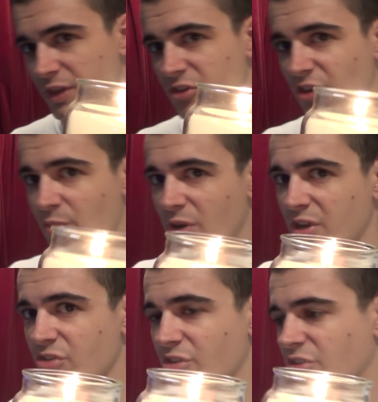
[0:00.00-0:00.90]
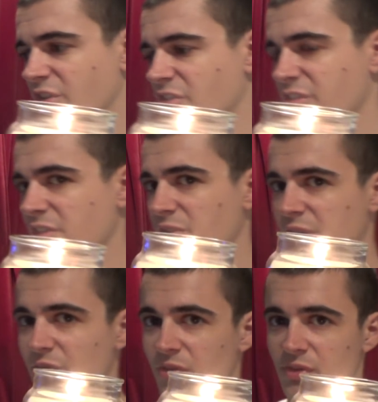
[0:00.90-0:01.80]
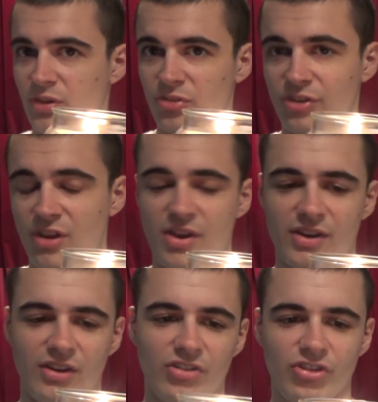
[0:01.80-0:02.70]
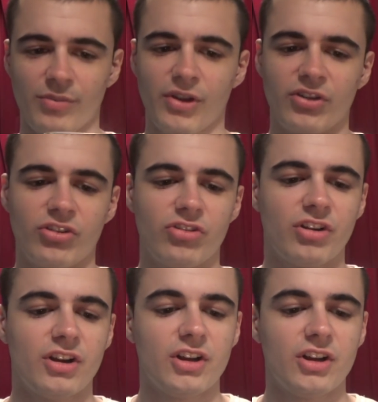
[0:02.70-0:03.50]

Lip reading: These aren't really interesting because they don't give off loads of light like some lighters.